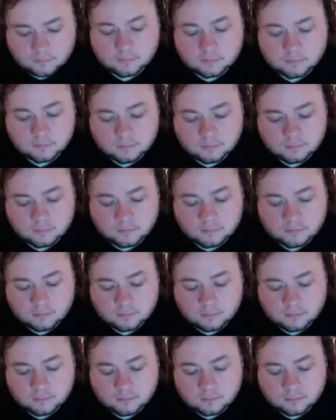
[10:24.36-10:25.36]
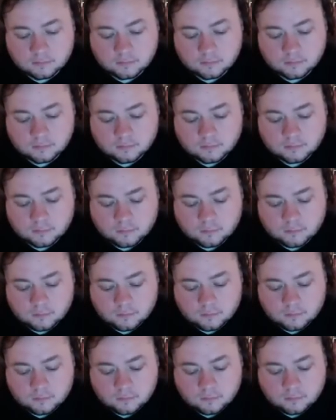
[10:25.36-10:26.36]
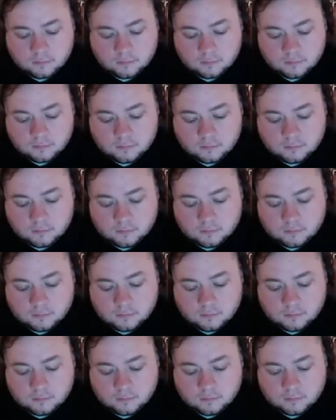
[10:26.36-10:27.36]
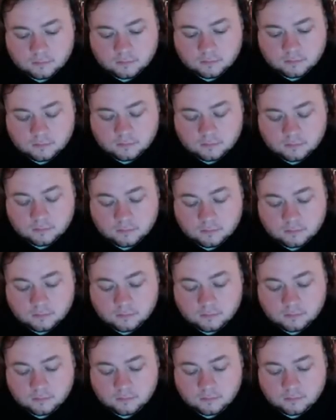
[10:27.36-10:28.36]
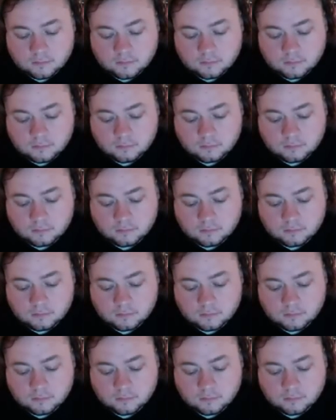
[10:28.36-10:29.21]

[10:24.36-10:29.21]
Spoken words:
This person isn't speaking.